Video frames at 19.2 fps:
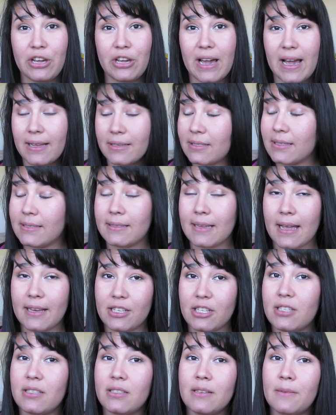you guys because I
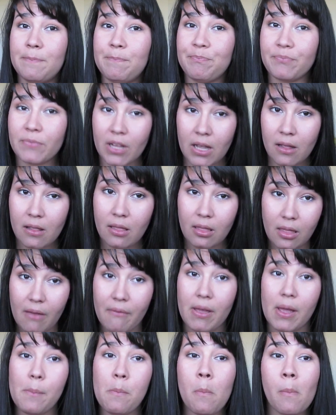just
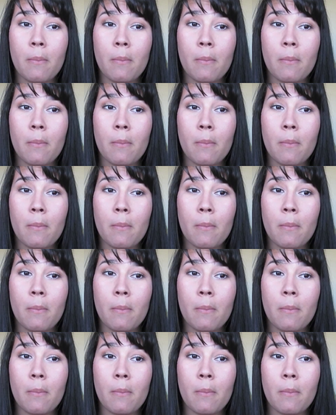love it.